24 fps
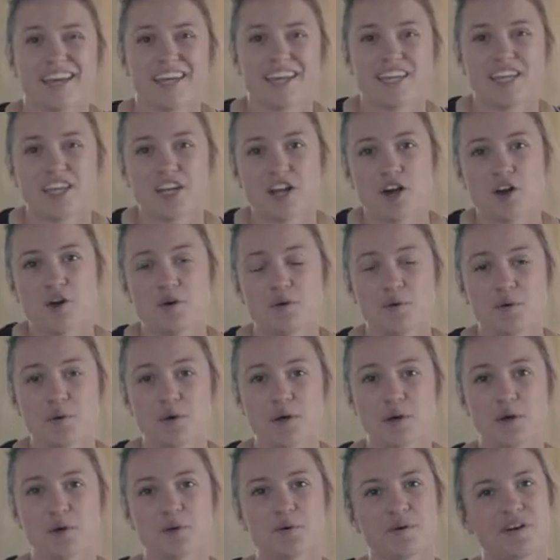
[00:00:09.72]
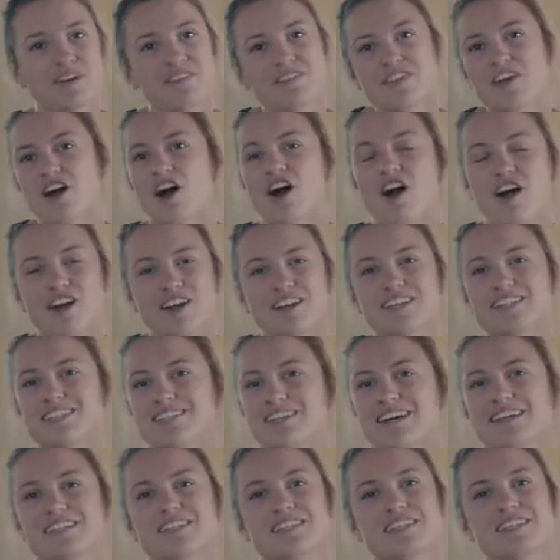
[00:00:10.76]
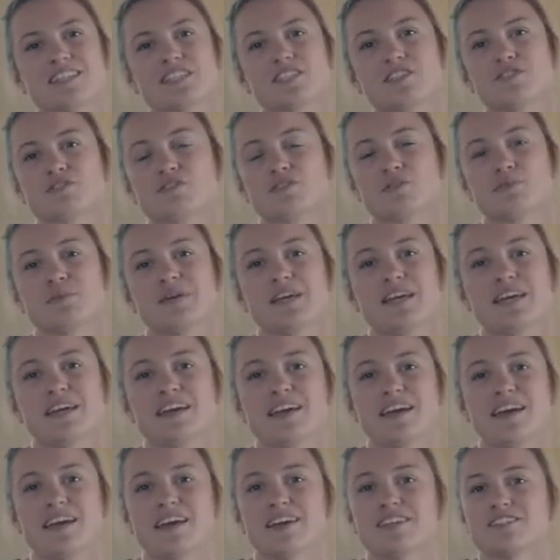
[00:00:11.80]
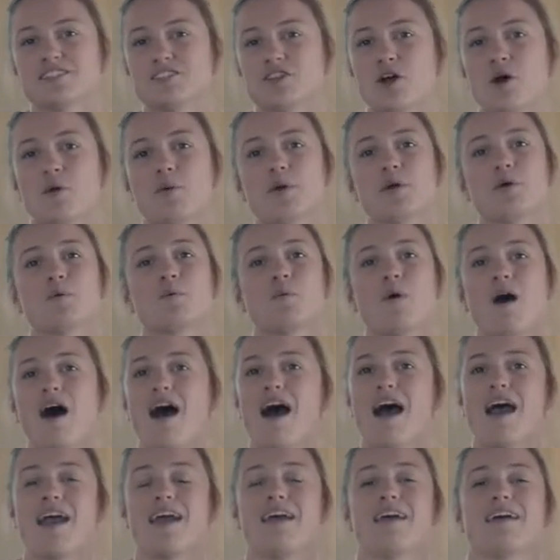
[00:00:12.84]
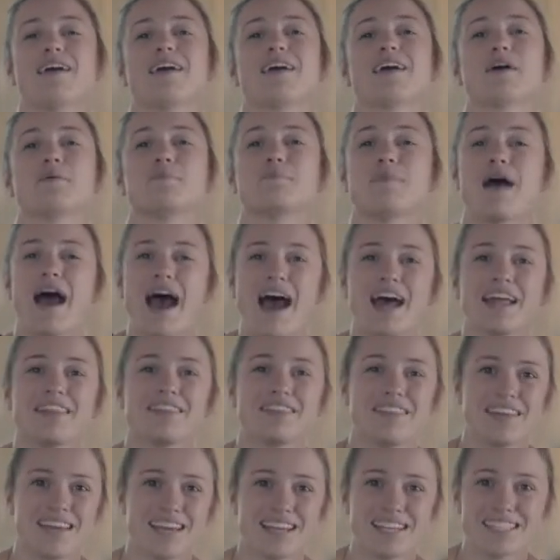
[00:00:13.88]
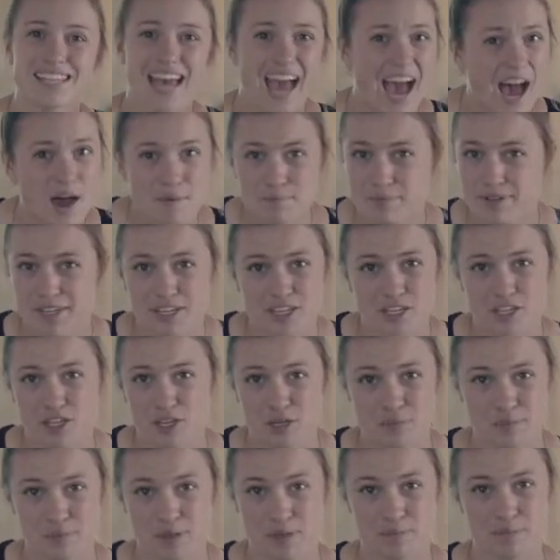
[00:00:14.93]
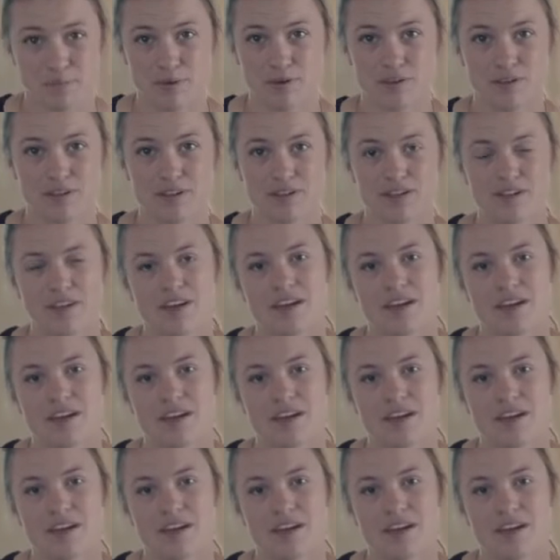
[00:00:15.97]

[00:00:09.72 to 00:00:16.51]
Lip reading: You know, one of the hardest lessons for me is knowing why bad things happen to good people.